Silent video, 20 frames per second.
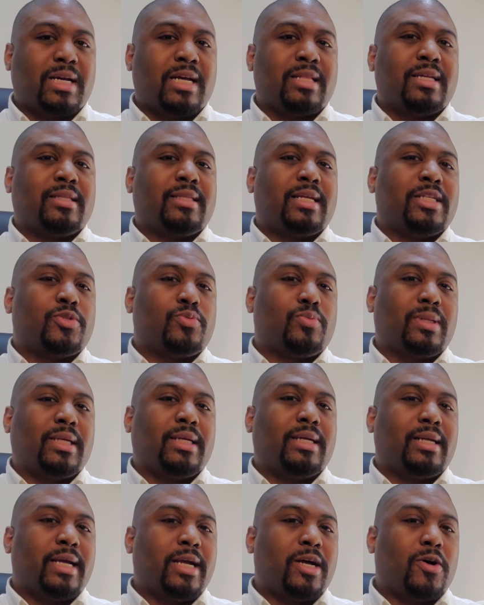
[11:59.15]
I think that's really
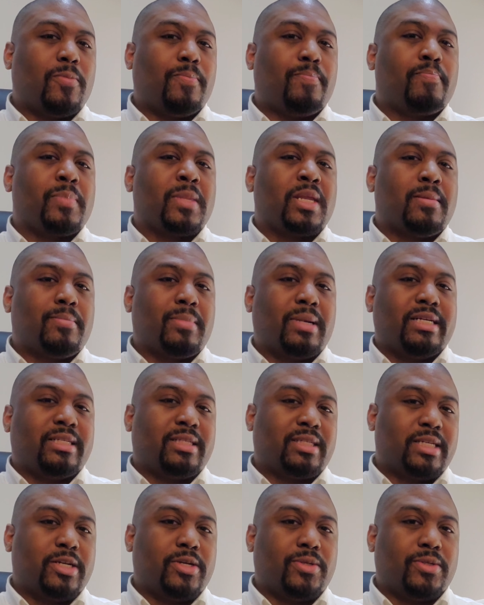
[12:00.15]
going to help my
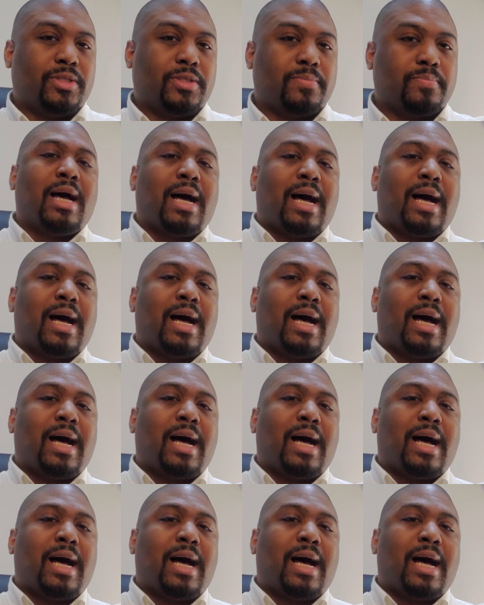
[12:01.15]
skills.